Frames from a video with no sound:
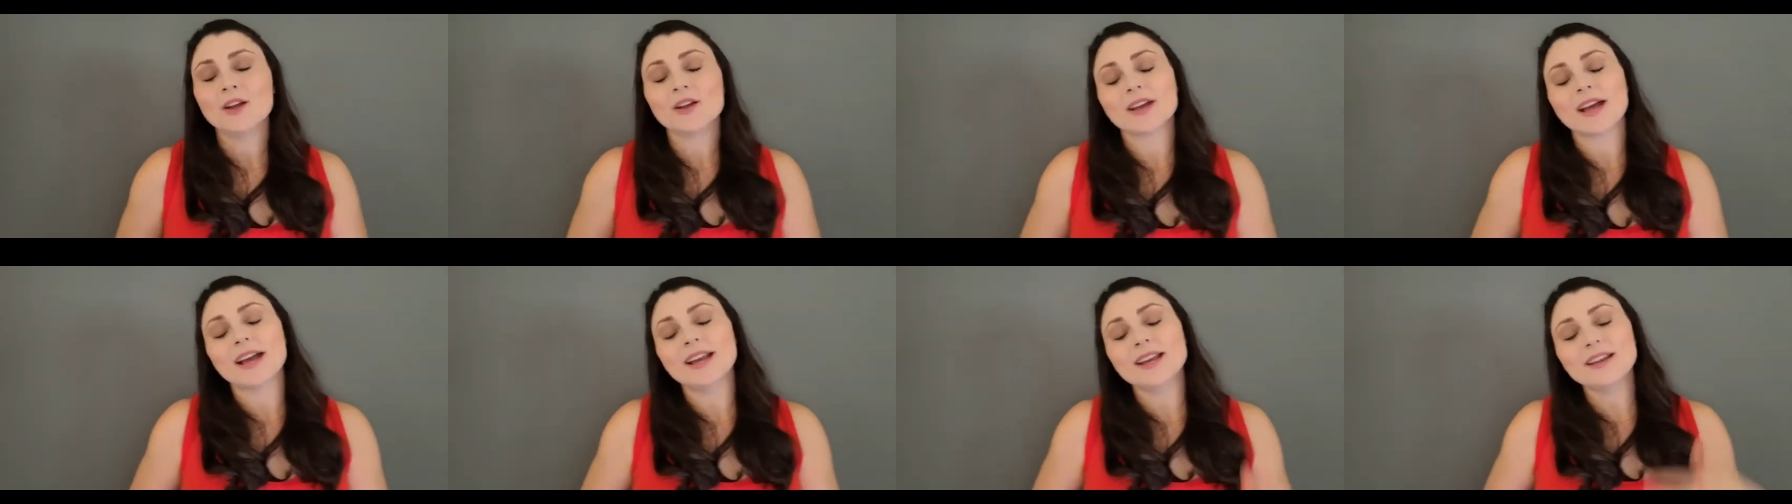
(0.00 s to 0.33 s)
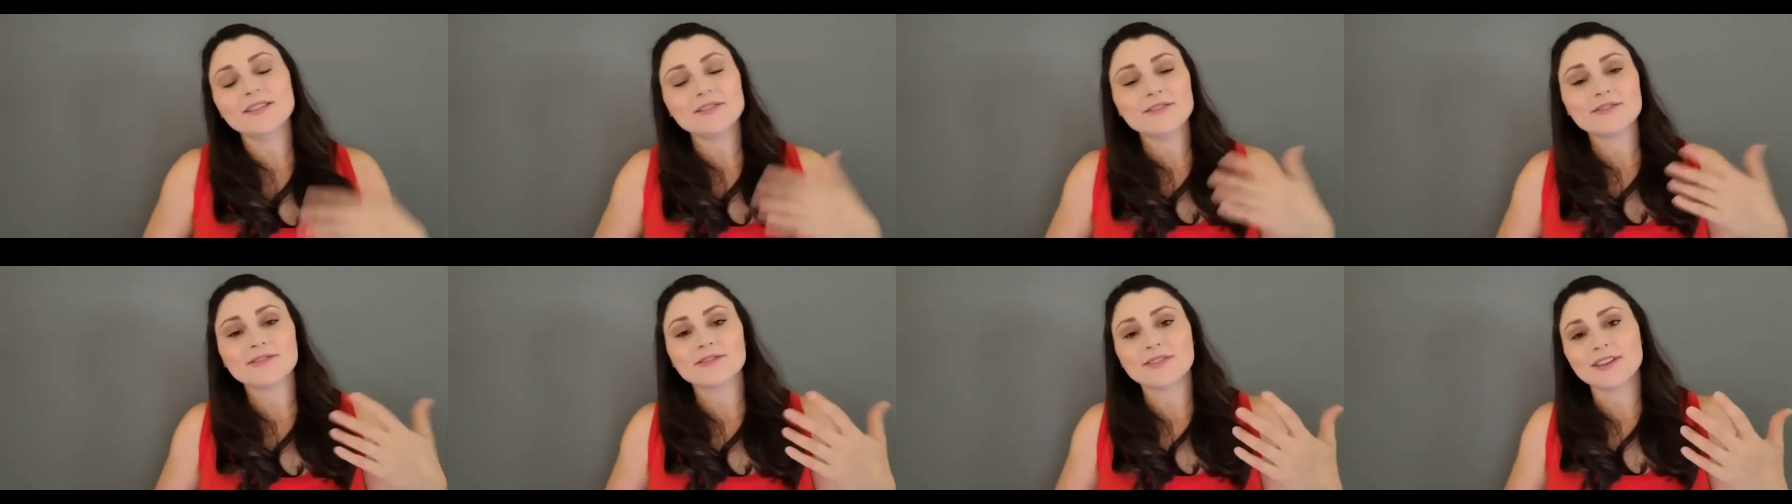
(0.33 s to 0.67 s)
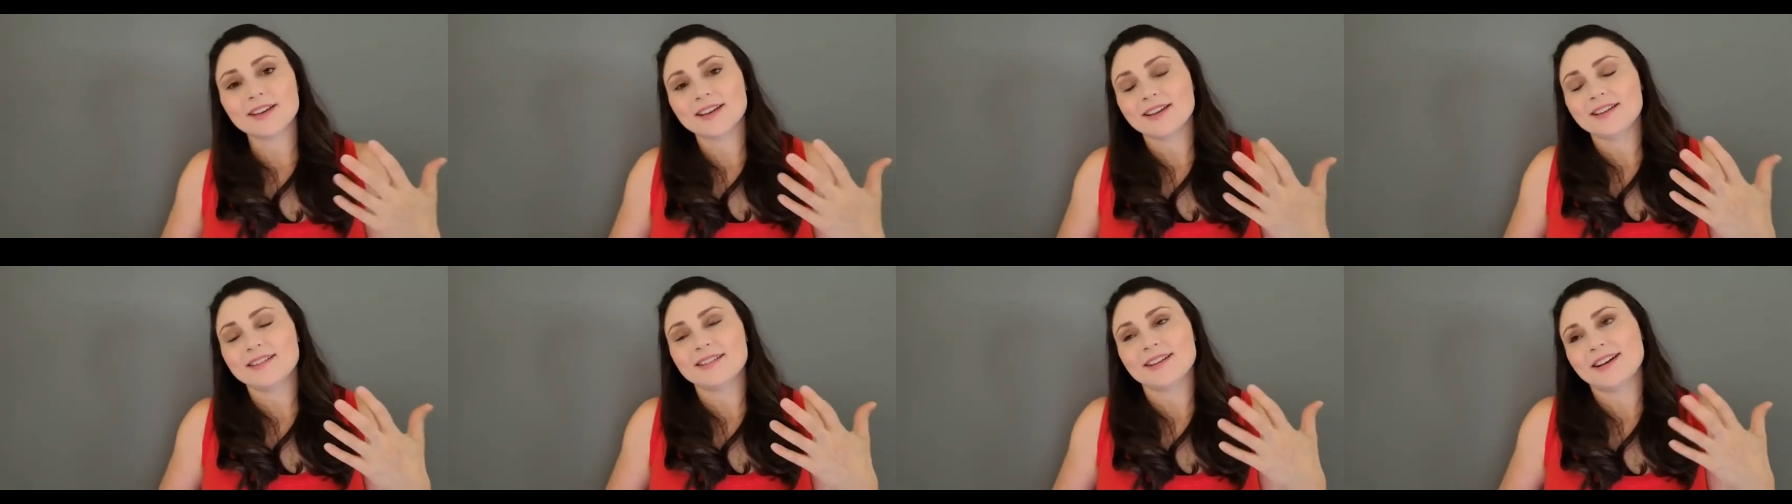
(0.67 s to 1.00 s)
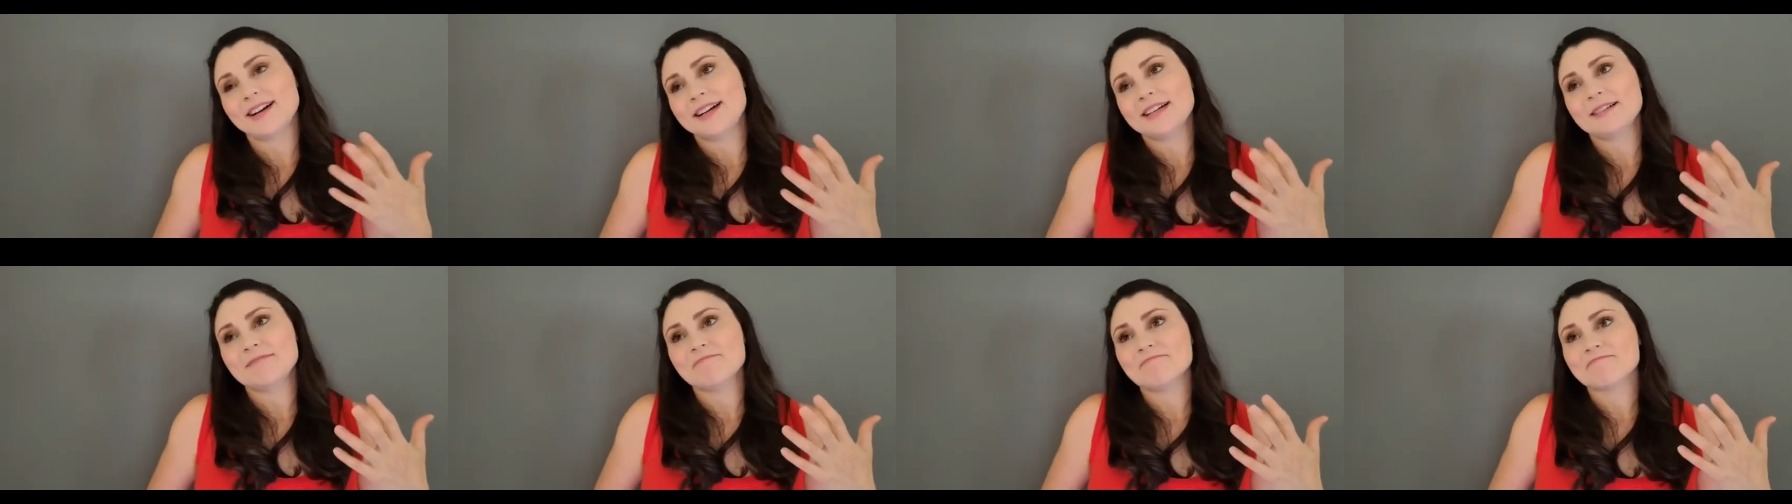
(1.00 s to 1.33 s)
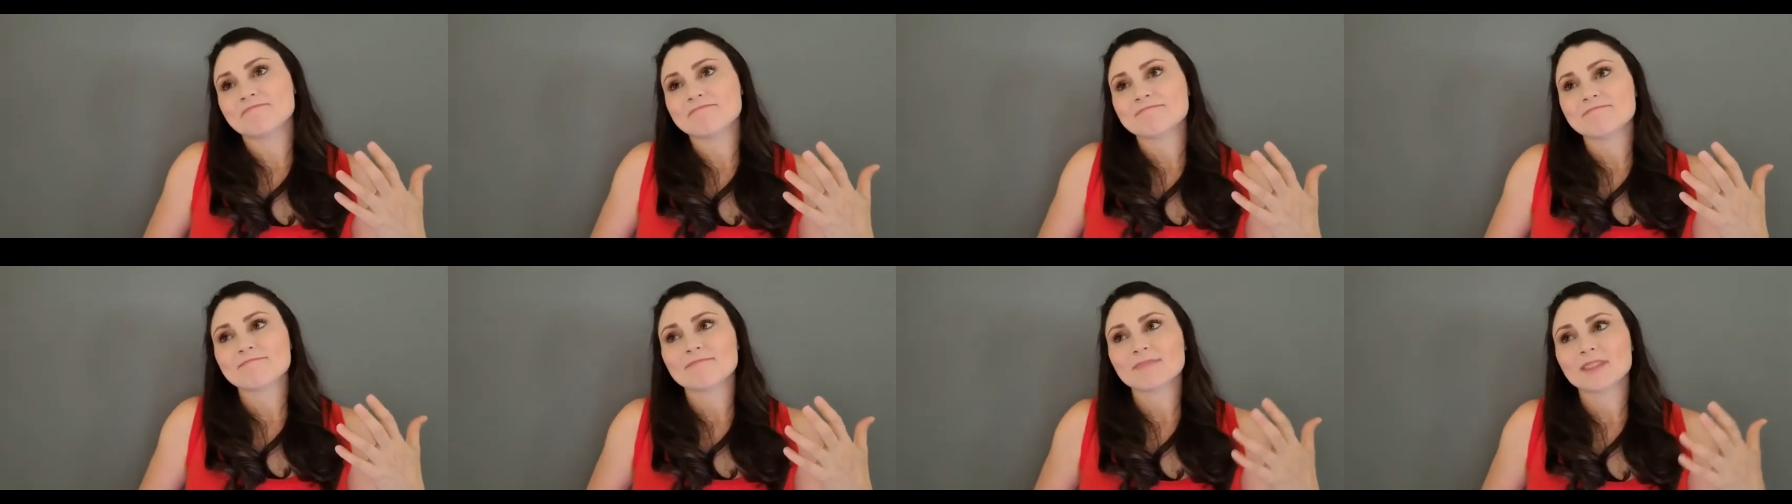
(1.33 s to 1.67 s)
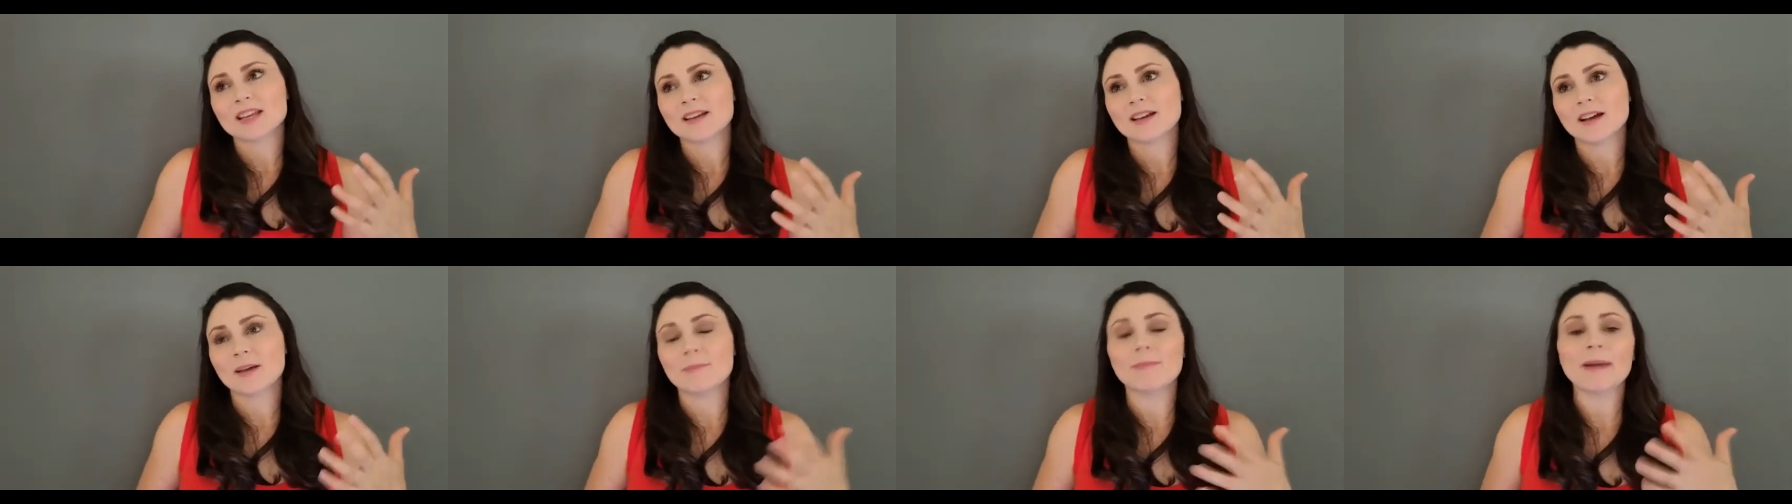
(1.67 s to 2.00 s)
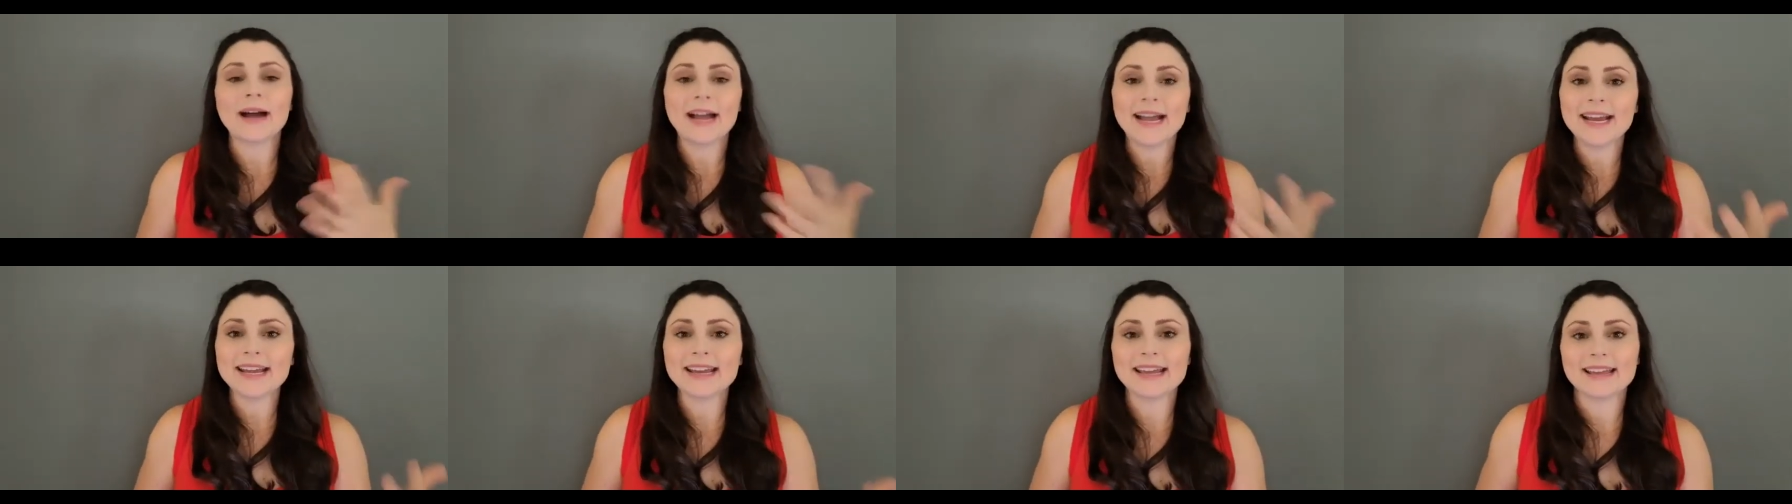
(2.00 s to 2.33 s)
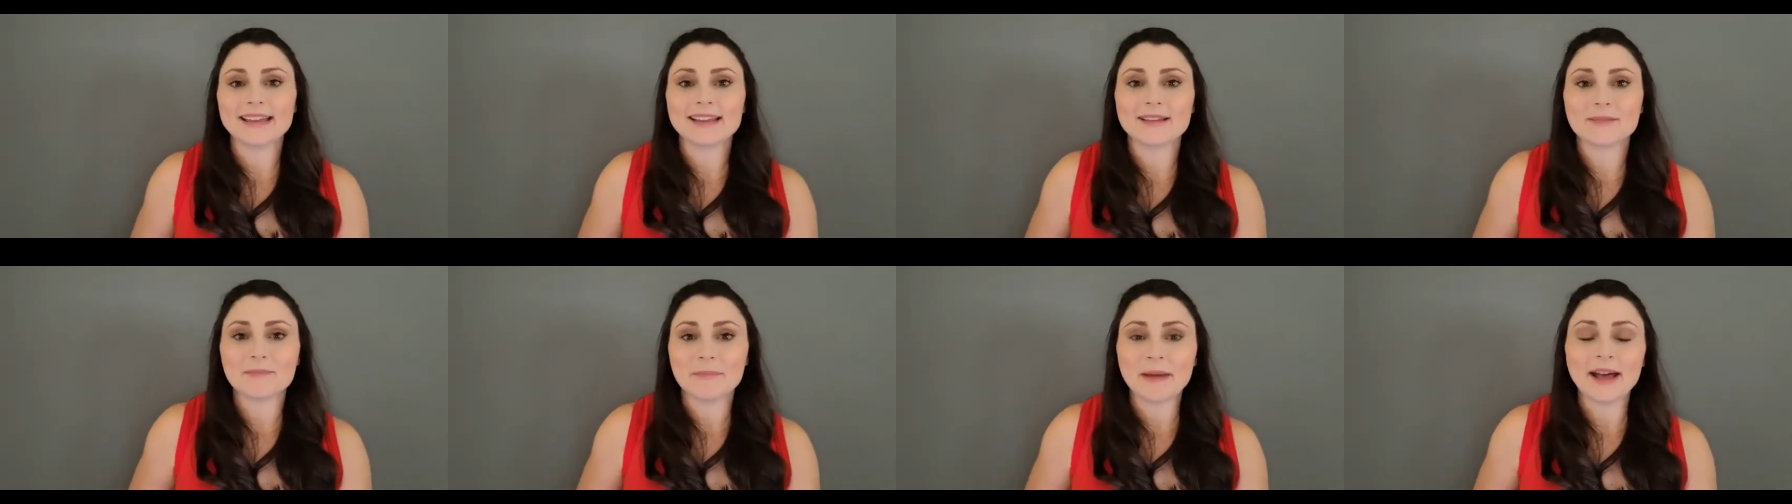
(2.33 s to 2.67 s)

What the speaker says: kind of abiding